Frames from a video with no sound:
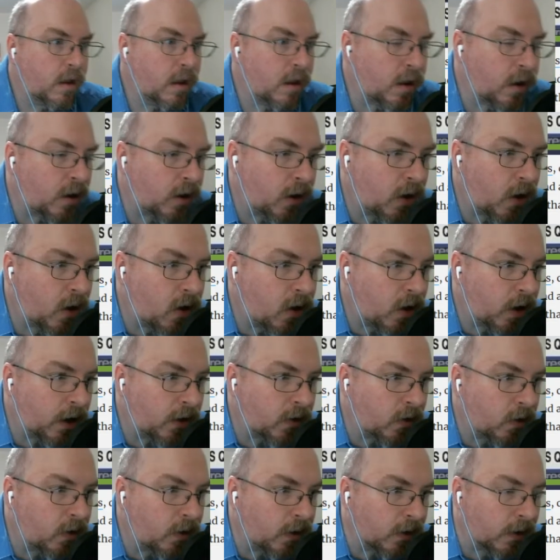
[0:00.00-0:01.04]
law and
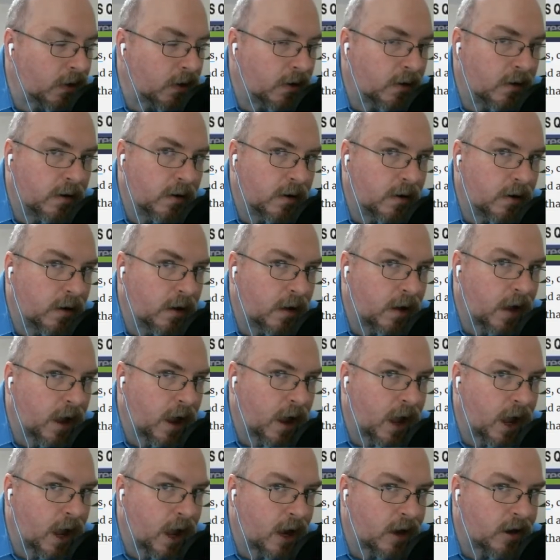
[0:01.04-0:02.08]
order
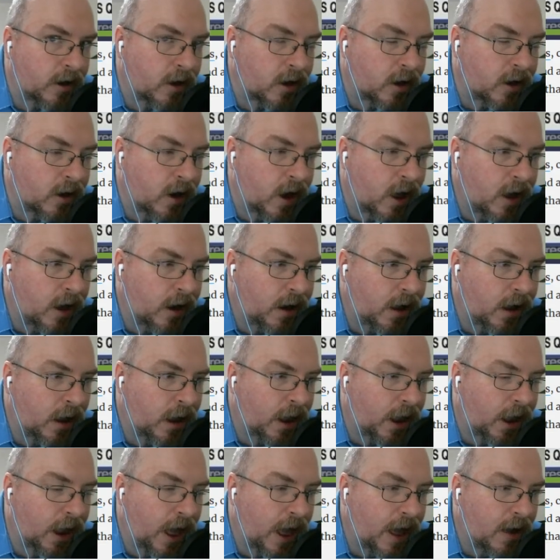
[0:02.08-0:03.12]
and not
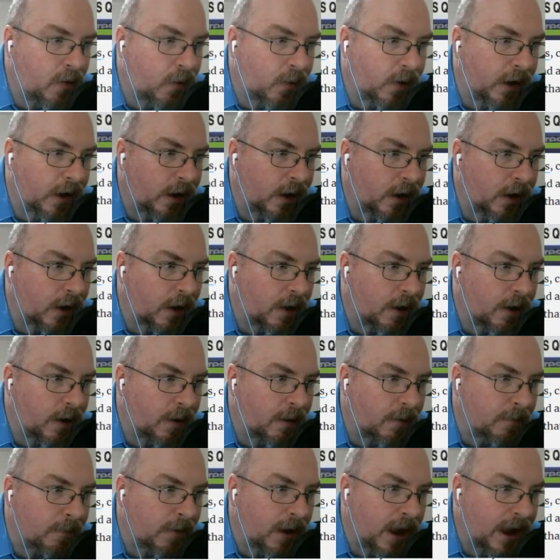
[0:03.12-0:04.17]
allowing
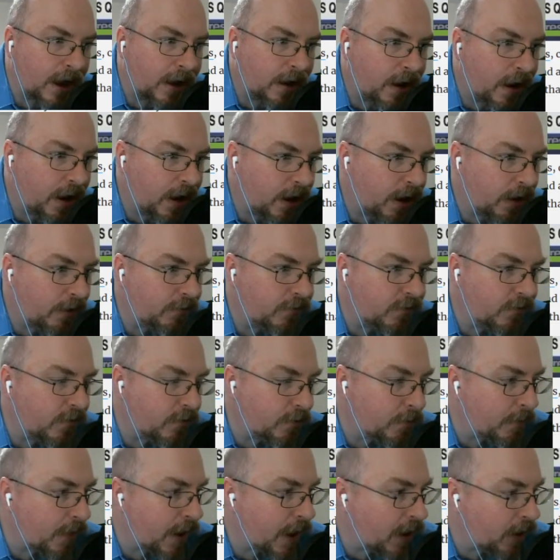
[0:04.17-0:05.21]
Black Lives
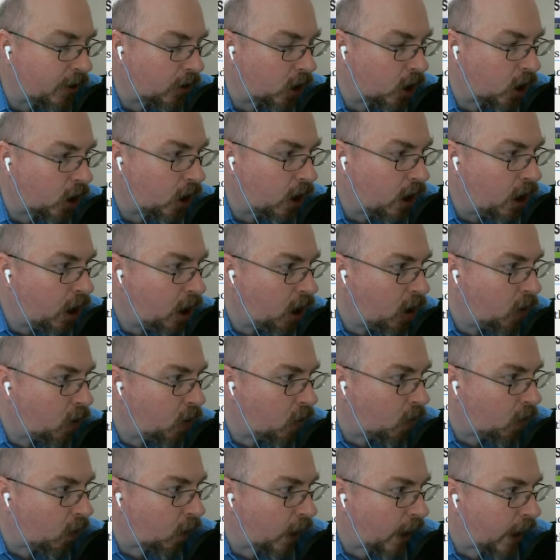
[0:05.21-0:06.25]
Matter
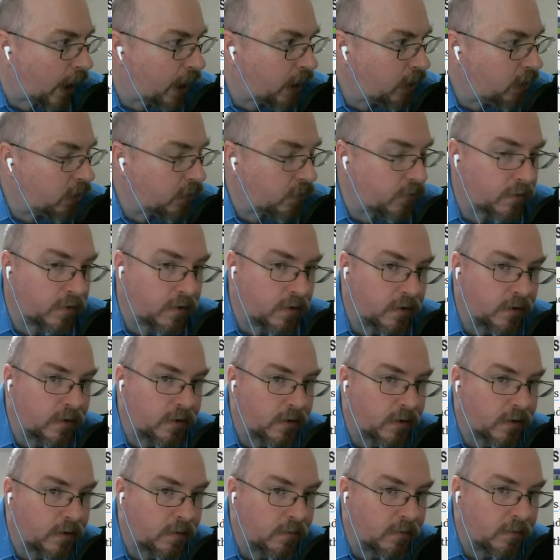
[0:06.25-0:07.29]
or Antifa to
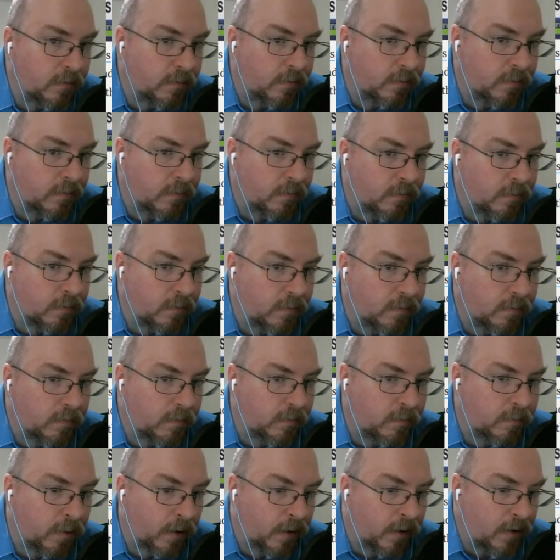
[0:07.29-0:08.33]

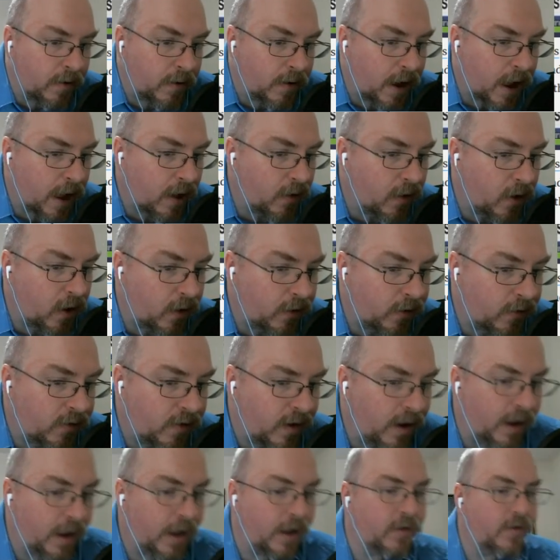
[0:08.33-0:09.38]
burn down our
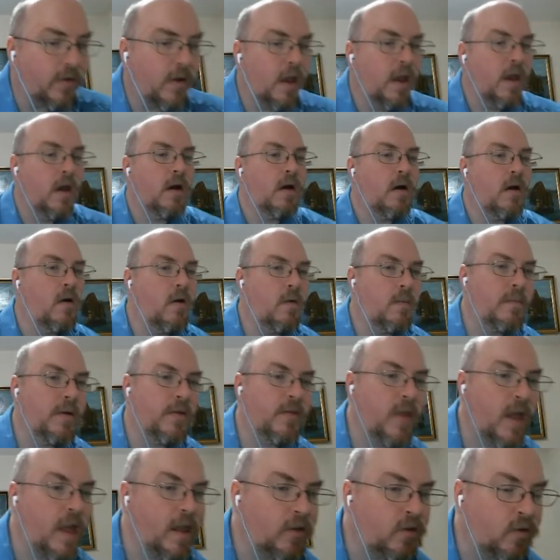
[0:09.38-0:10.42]
cities. Oh, but
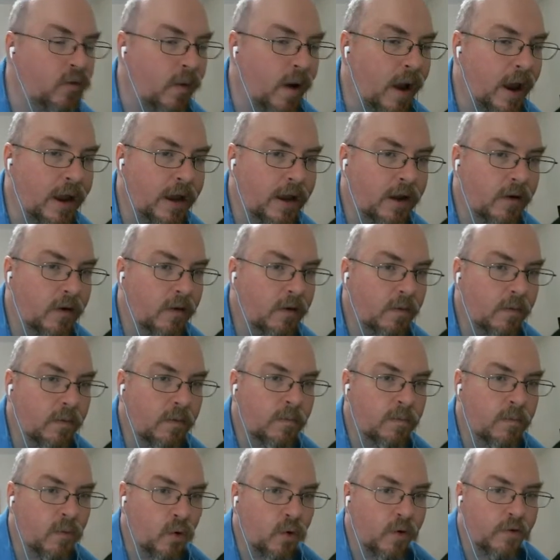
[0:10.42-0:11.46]
that's right, you're
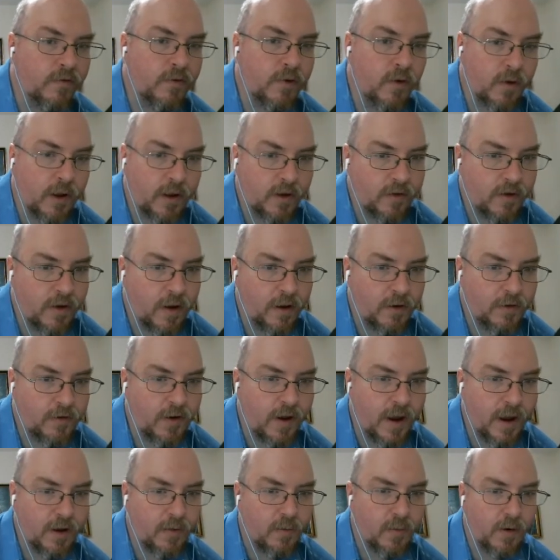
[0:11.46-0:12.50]
more focused on
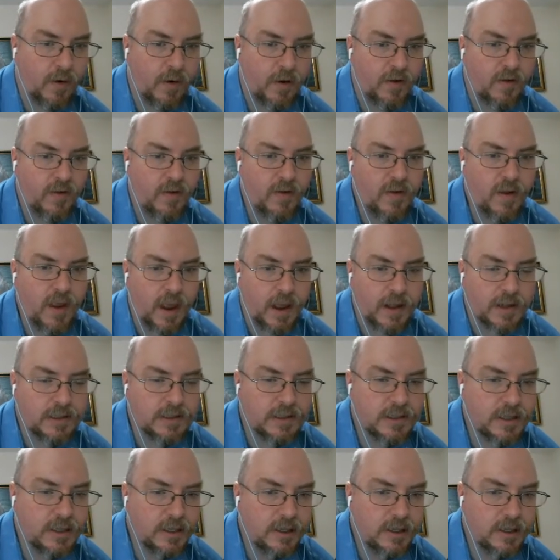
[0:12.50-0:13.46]
January 6th.